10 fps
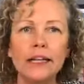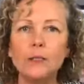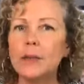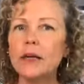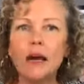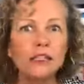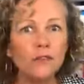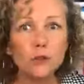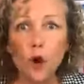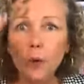is
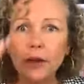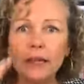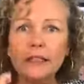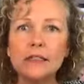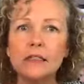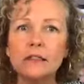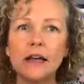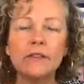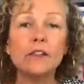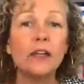because of lower
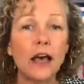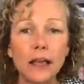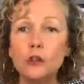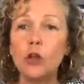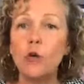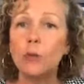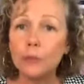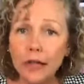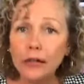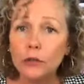insulin levels and lower
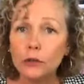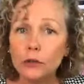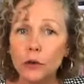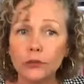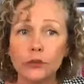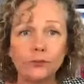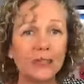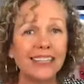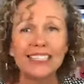blood glucose.